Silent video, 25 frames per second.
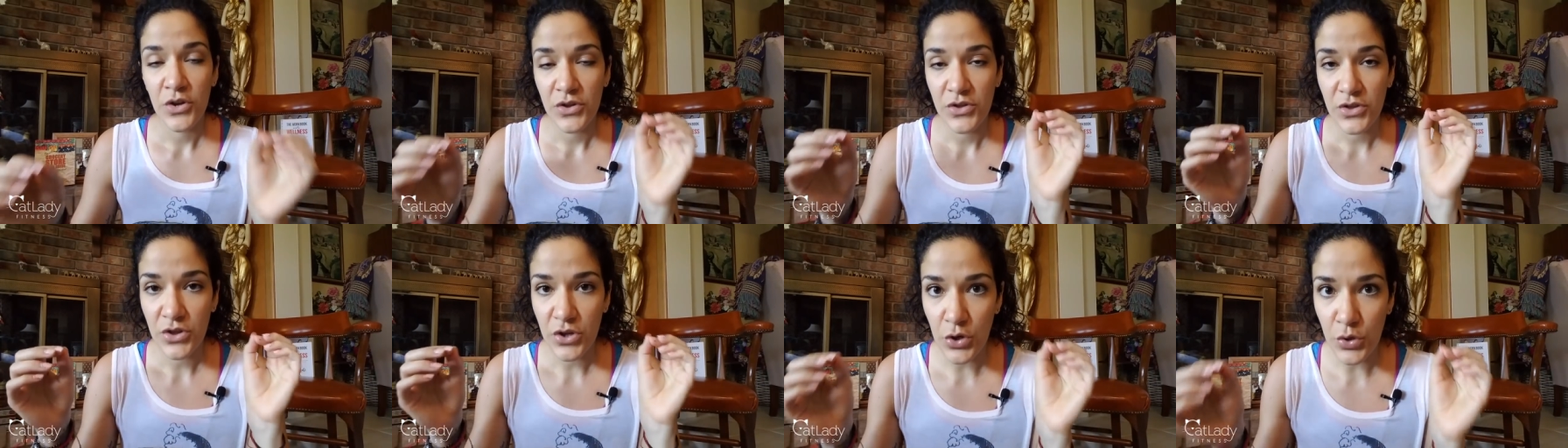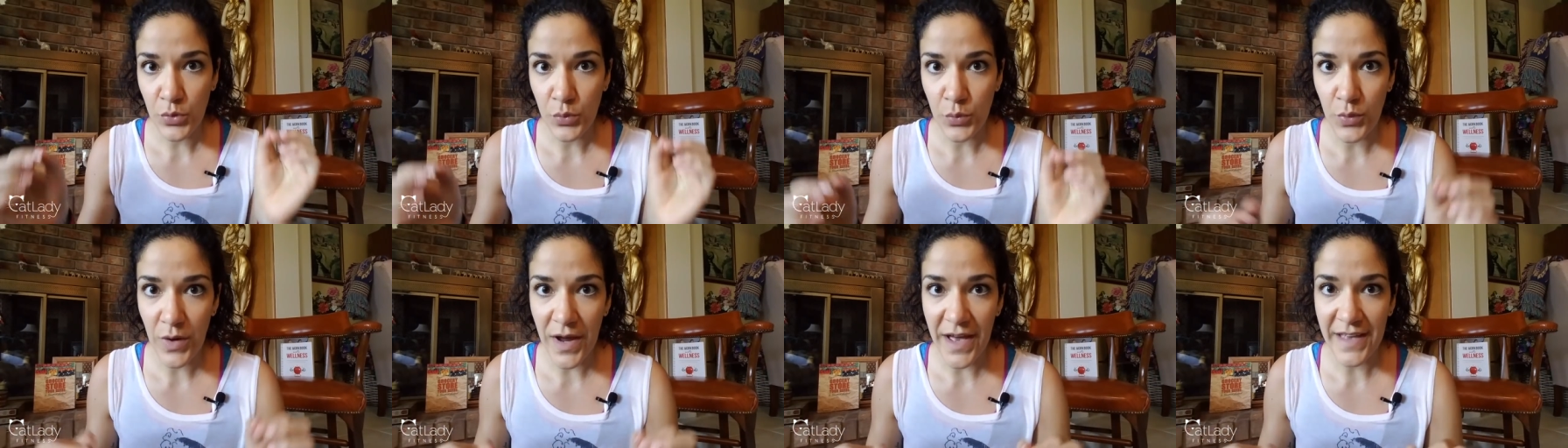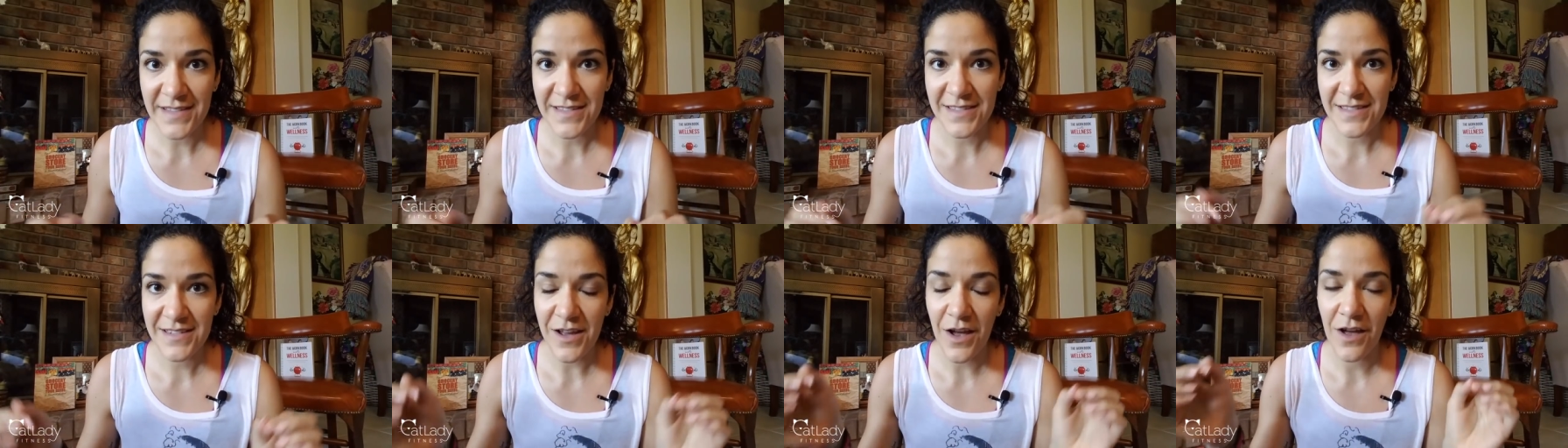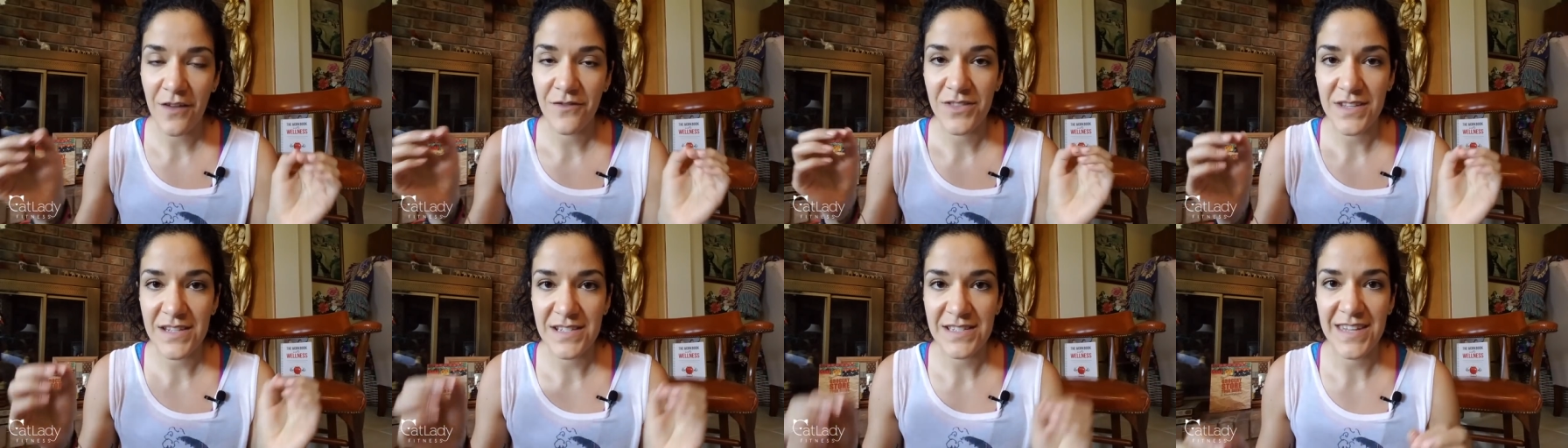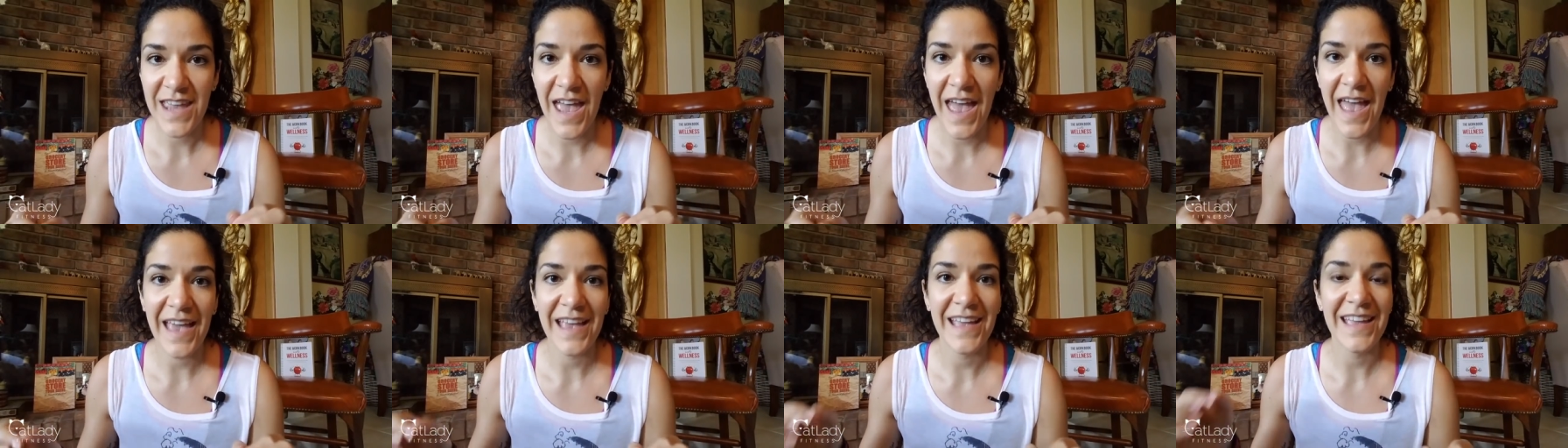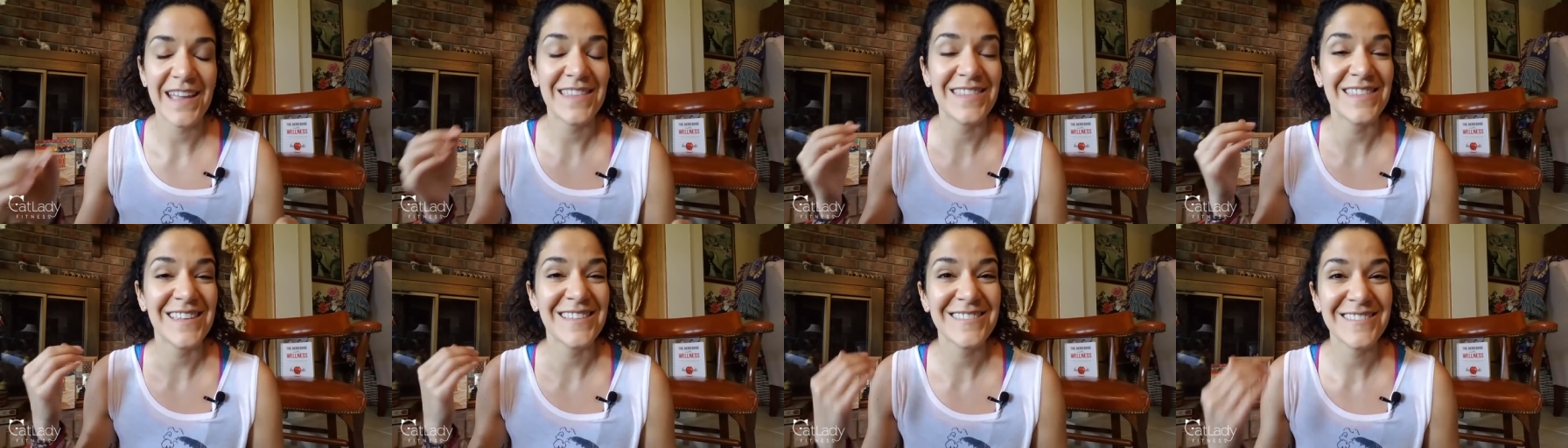the rest of the day
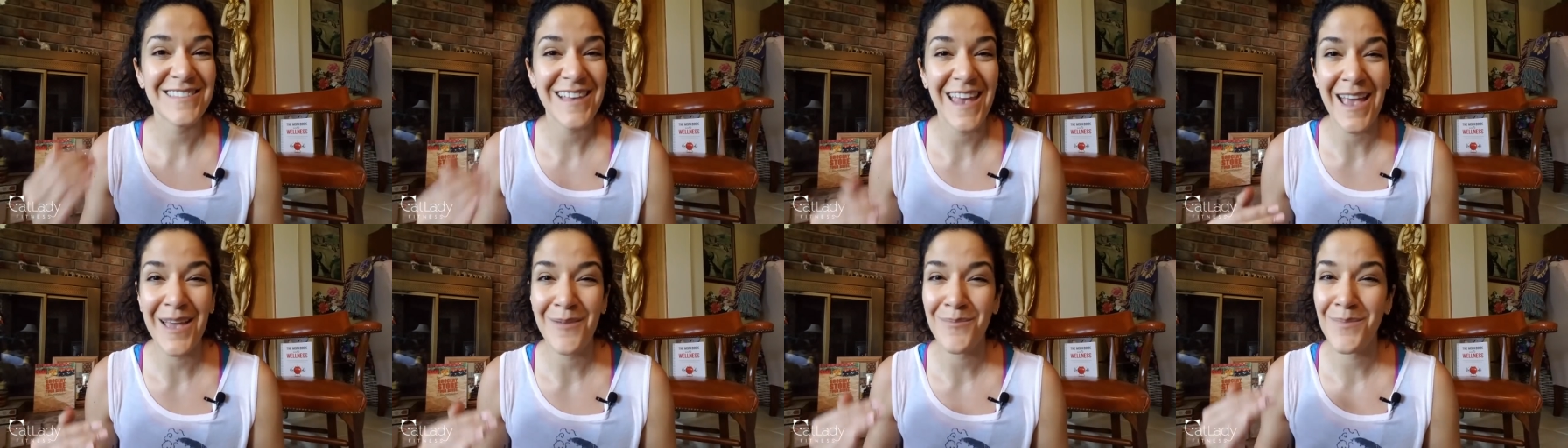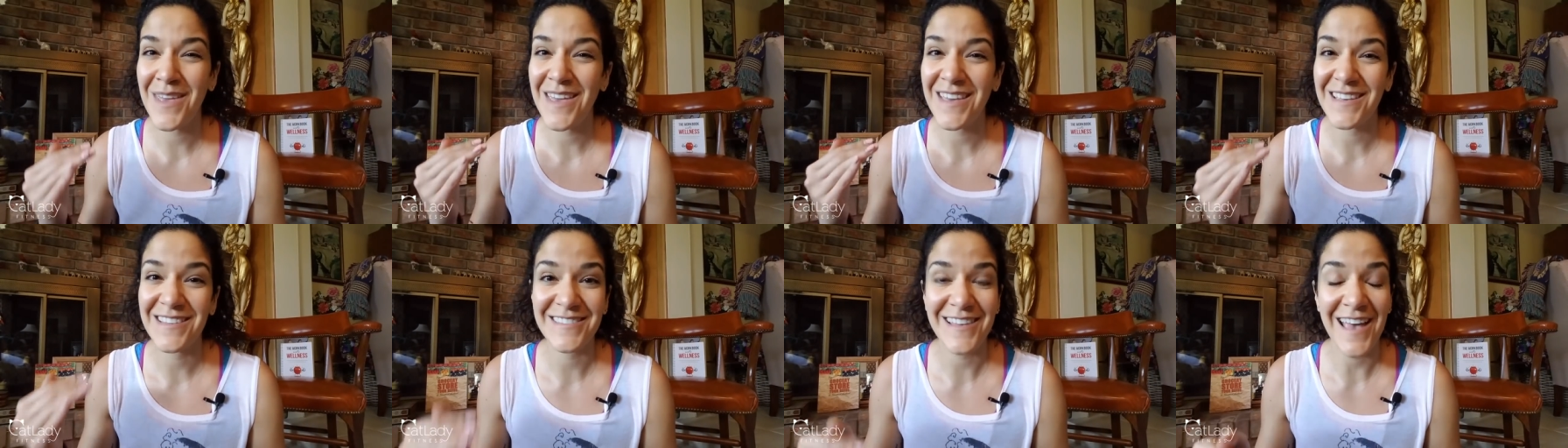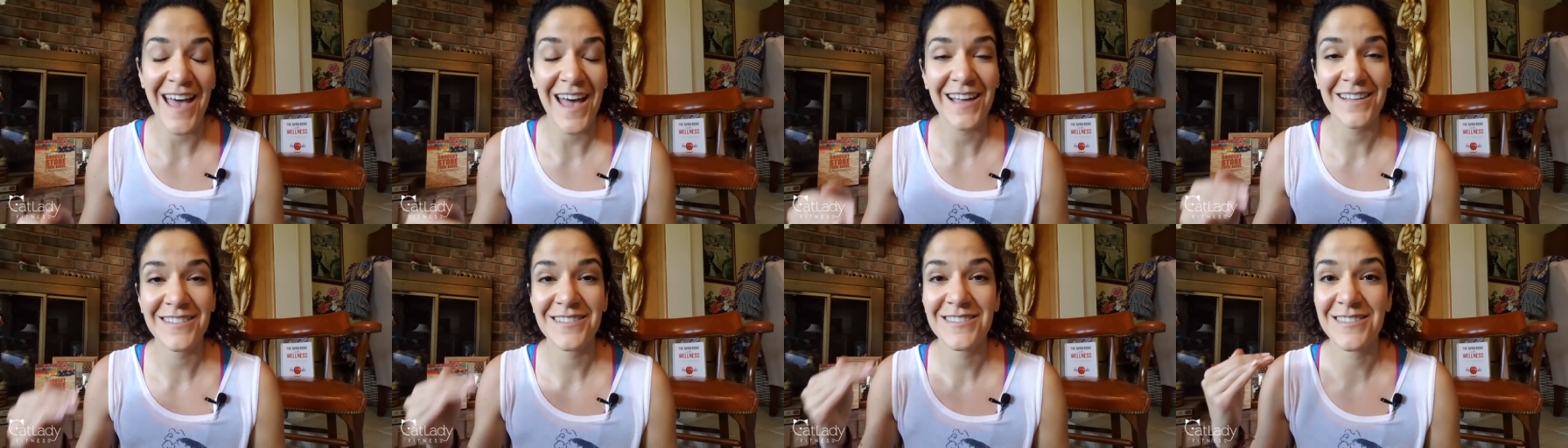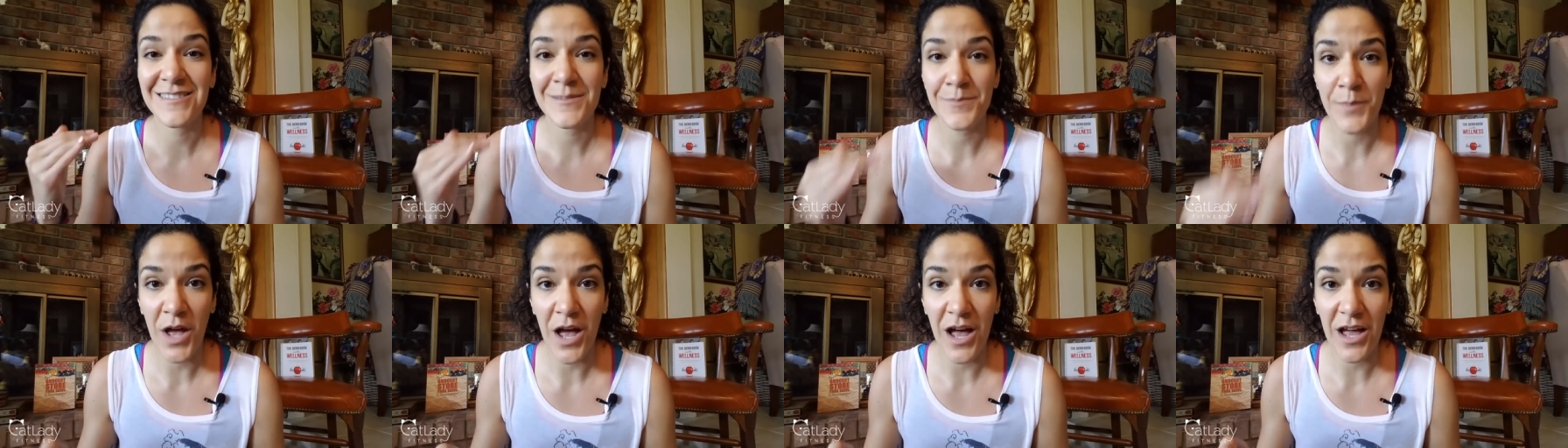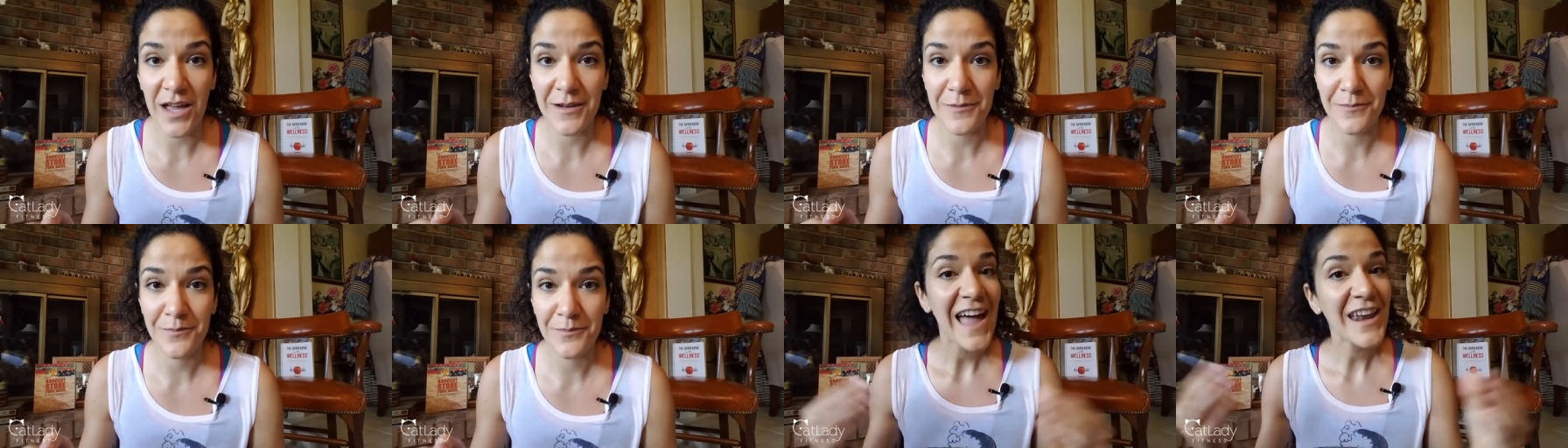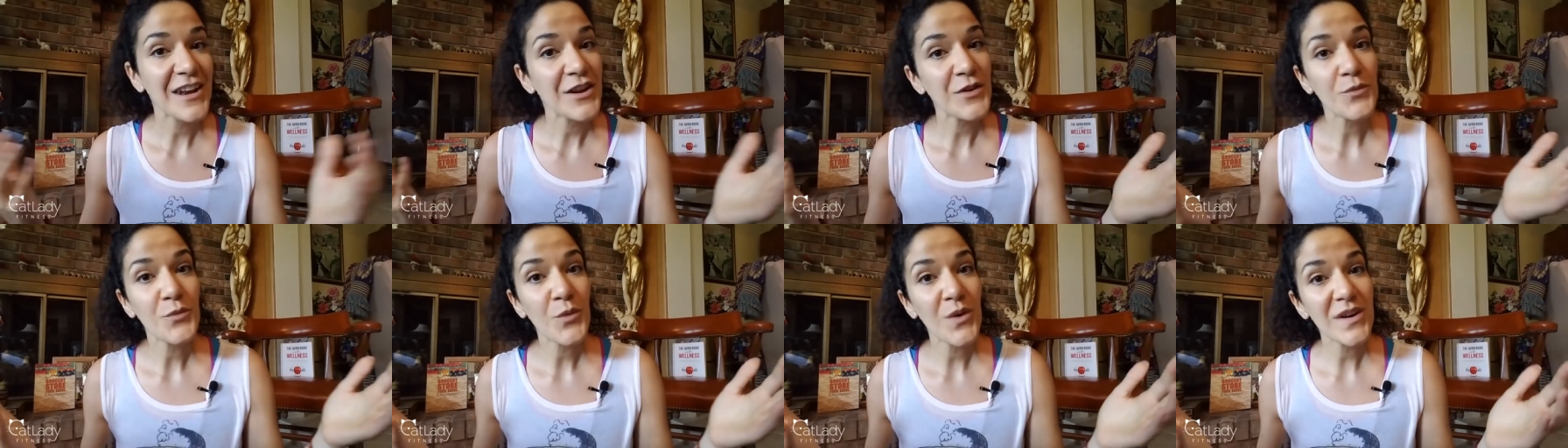in the same exact spot.
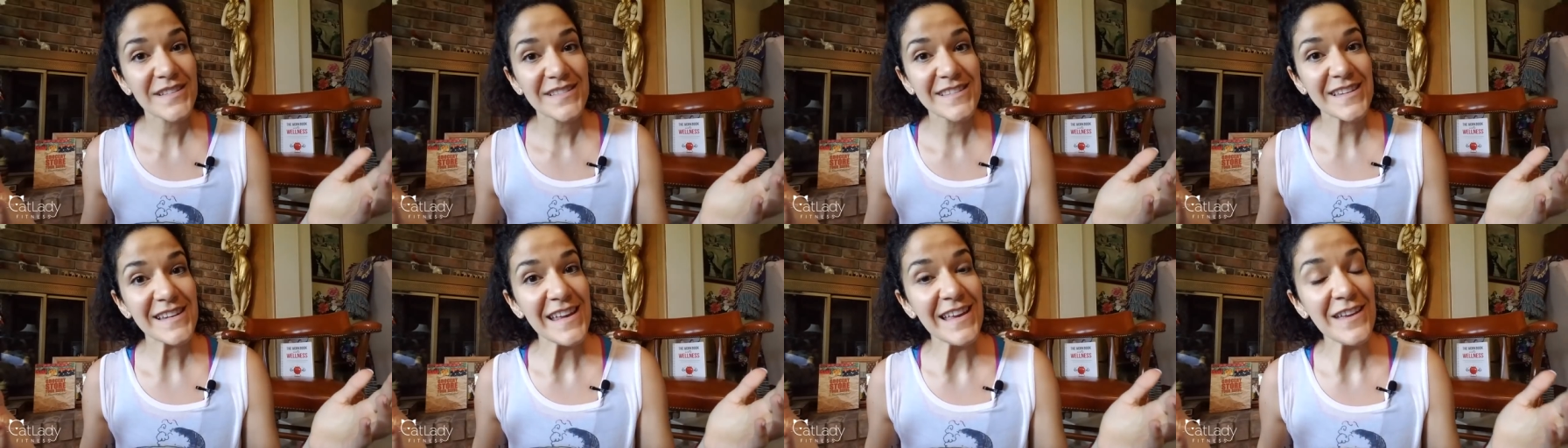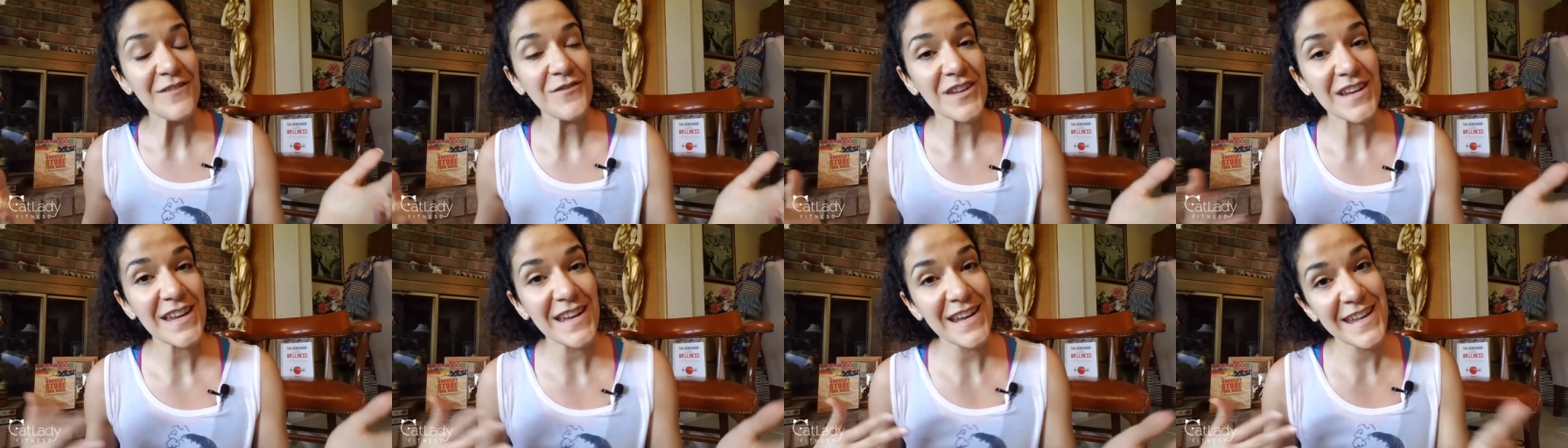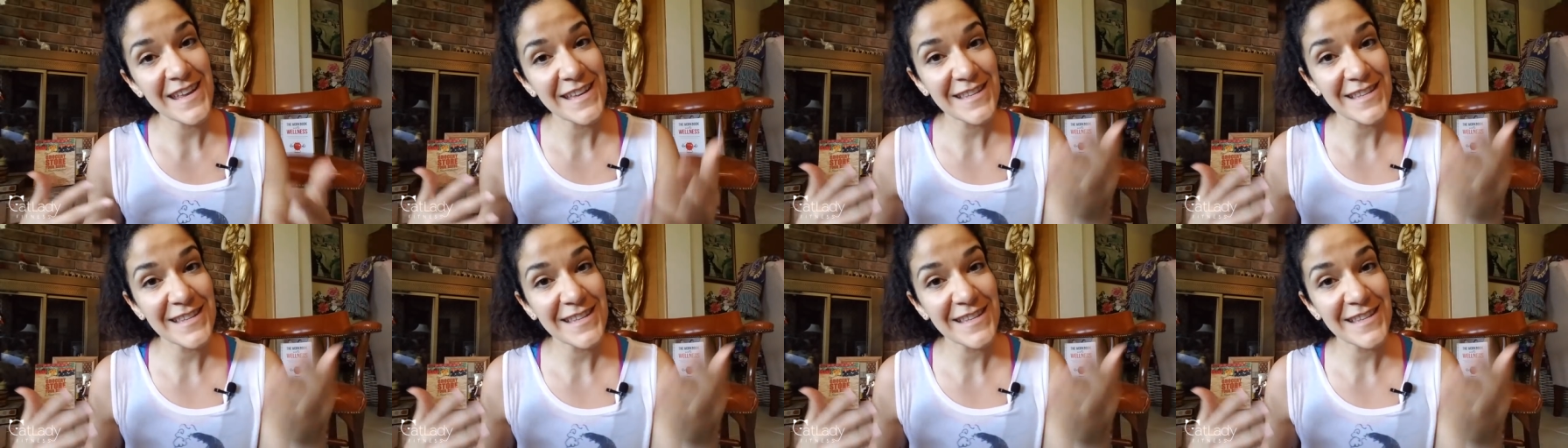And it wasn't even in